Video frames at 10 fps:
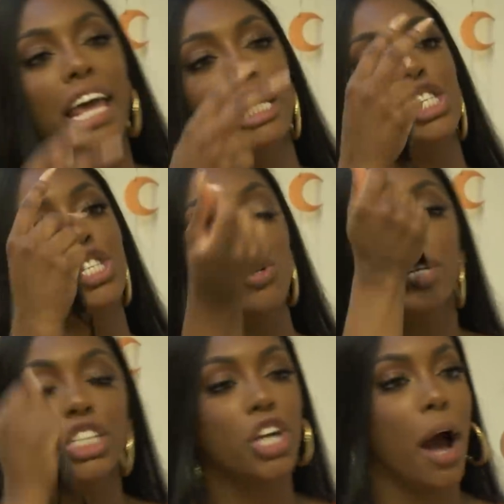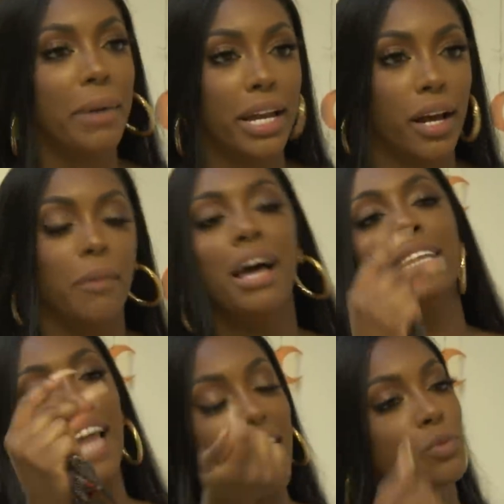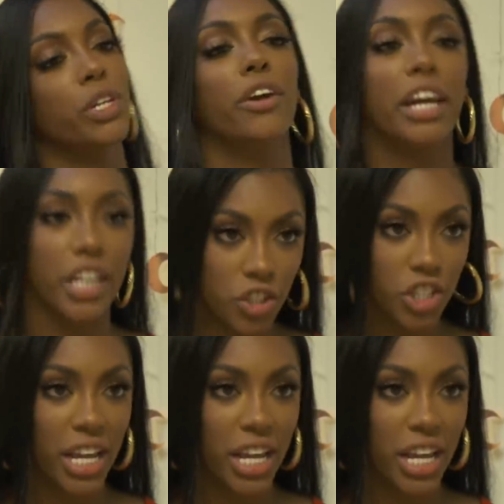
And as soon as y'all met up, that's when your energy